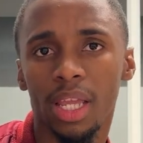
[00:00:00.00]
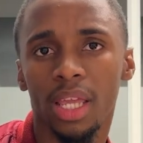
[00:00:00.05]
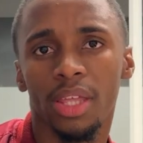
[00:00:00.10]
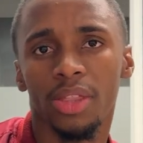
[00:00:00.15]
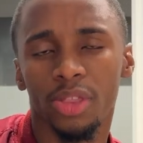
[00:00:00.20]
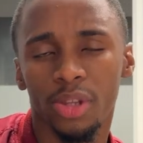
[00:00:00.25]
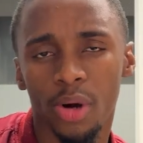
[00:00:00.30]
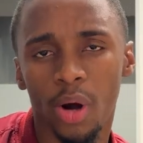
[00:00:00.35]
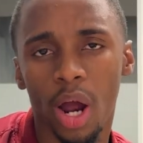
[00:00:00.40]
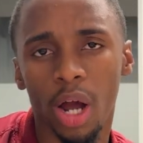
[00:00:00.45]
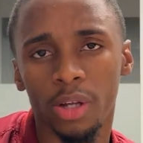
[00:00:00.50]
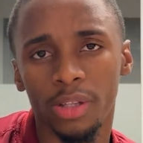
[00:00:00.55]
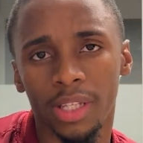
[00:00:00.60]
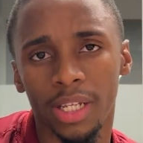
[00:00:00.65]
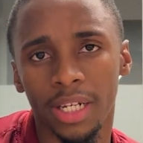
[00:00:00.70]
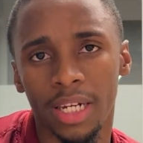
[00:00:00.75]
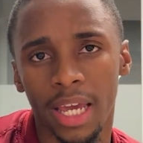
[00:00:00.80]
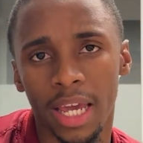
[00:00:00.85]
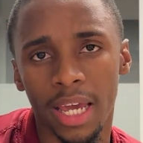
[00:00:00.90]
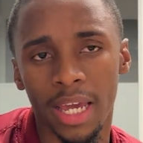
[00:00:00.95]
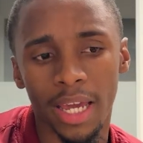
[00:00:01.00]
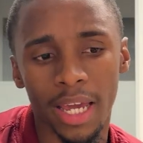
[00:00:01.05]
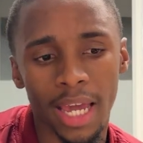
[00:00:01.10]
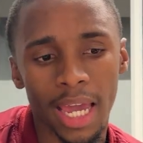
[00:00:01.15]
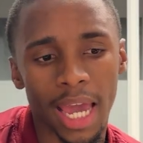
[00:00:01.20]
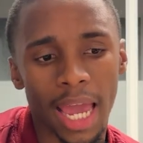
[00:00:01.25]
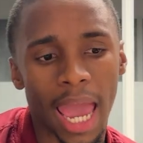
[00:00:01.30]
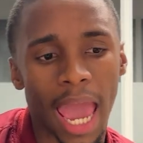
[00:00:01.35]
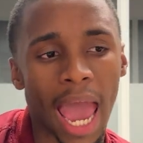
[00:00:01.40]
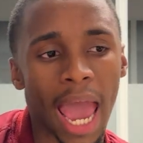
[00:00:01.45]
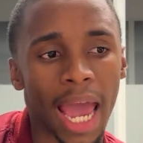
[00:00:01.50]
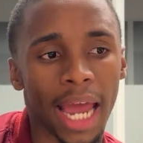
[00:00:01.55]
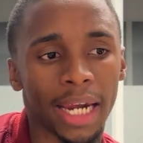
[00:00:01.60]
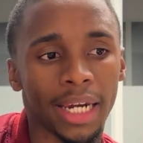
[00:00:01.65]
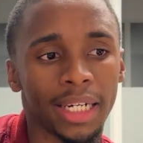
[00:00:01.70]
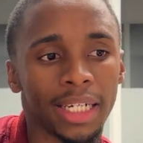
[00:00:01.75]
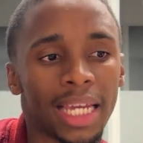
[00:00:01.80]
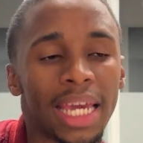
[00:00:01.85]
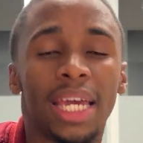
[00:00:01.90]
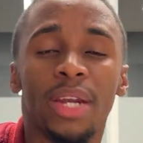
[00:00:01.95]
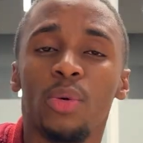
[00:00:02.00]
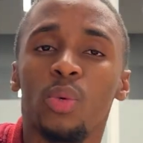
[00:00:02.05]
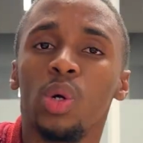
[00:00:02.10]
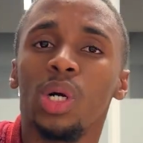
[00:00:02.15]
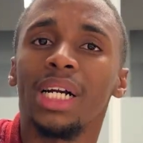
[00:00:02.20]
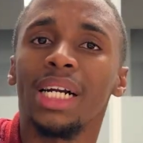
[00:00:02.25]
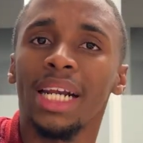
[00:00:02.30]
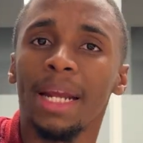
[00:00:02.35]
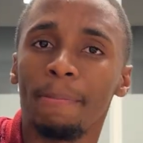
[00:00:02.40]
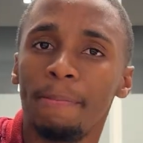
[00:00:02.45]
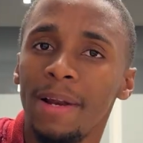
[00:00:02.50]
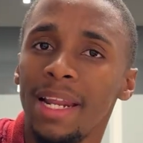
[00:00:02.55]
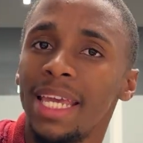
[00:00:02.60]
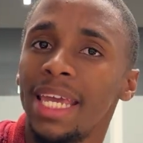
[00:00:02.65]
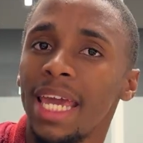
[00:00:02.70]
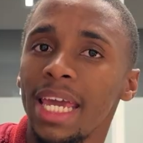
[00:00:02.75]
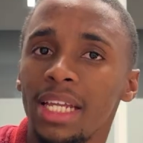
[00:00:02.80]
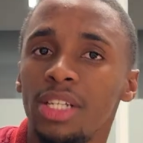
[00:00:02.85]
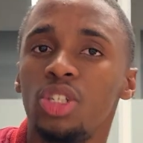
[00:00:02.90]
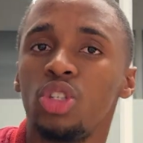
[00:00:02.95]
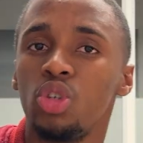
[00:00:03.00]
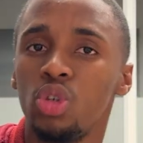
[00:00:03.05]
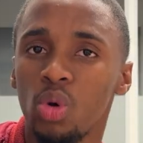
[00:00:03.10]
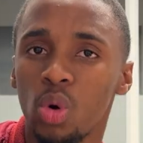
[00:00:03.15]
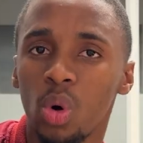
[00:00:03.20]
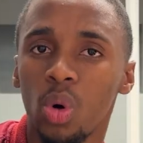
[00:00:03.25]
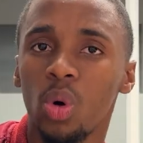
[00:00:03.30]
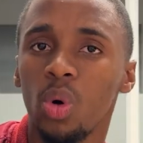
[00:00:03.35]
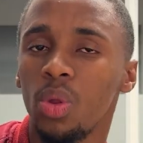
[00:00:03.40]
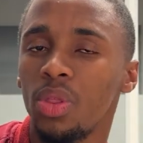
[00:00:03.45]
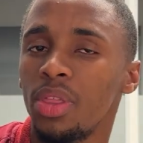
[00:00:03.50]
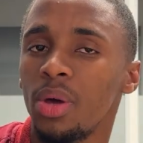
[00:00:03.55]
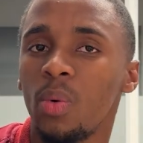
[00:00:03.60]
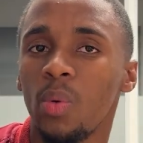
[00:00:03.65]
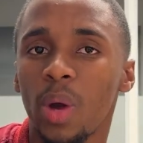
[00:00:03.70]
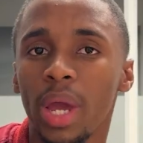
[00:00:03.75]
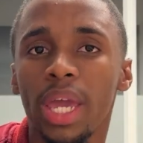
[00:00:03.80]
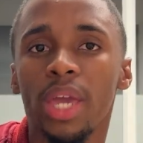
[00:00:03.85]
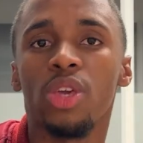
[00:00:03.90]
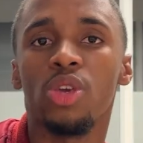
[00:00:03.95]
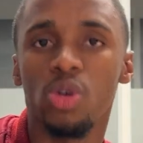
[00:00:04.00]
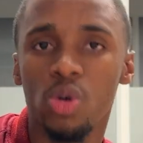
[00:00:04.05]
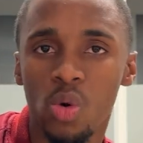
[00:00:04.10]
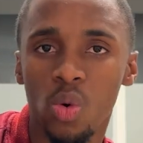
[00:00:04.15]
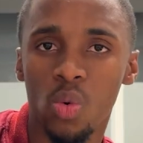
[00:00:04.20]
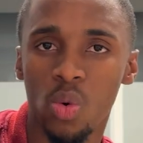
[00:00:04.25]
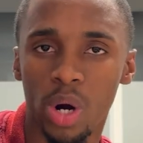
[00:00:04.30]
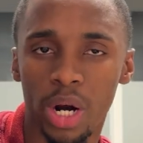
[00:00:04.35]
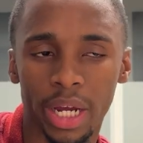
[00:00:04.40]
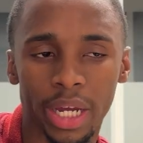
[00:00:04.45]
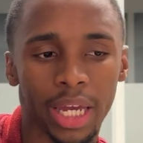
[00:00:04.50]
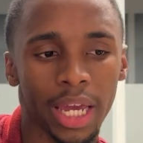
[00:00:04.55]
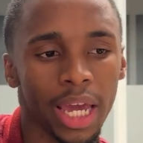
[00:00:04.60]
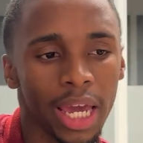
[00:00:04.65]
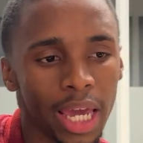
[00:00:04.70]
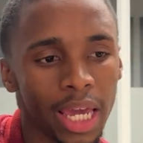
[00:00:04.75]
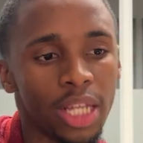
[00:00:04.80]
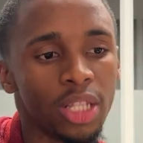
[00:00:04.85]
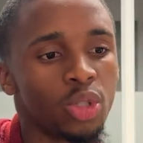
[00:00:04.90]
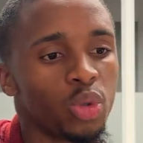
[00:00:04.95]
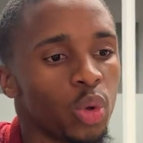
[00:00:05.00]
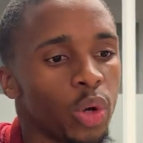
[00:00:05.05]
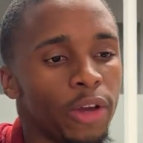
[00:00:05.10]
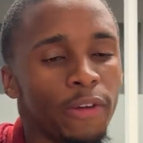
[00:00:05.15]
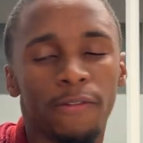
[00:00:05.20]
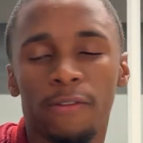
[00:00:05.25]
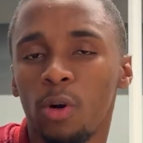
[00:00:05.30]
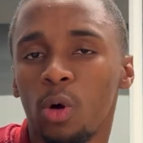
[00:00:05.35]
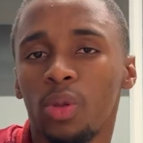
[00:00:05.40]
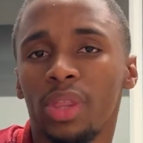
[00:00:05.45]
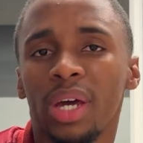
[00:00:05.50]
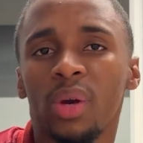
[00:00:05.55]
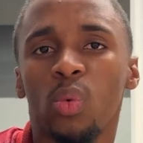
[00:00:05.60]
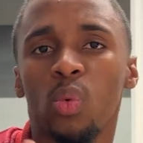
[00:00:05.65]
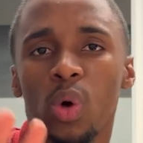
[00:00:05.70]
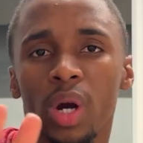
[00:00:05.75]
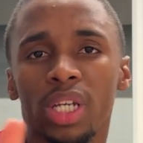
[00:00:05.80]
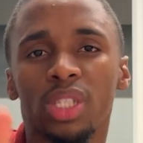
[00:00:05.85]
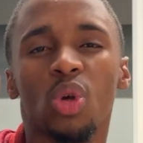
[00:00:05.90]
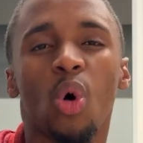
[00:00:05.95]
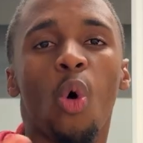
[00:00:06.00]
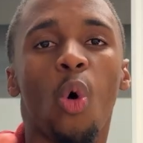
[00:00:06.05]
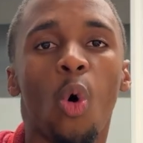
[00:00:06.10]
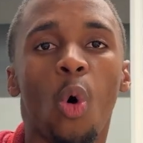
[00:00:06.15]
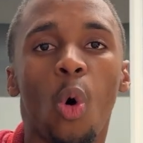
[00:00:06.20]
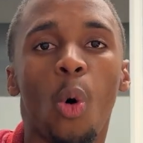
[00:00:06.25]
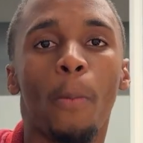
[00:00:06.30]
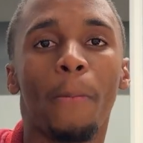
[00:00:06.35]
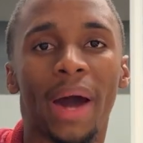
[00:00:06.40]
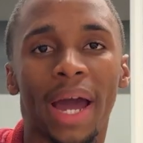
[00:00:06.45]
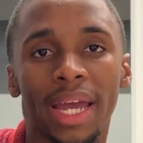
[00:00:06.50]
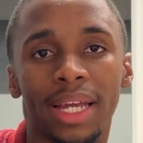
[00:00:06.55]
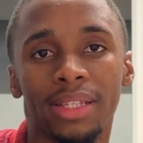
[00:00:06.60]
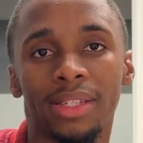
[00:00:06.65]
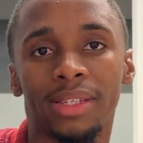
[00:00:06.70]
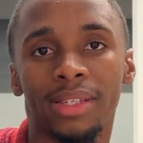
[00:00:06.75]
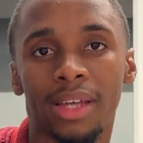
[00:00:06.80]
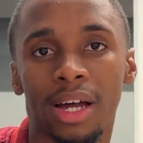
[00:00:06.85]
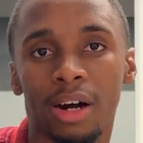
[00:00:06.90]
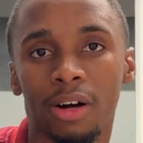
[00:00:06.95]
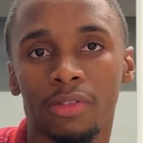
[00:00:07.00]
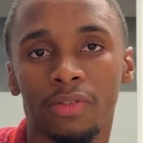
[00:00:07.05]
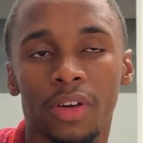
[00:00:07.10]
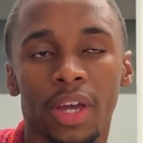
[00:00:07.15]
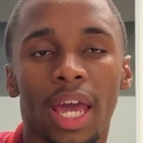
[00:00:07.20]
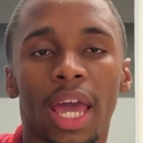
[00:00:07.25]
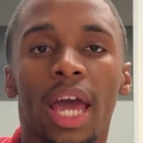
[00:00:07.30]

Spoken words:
throughout the day, and it will replicate the way you work into a flow that works all by itself,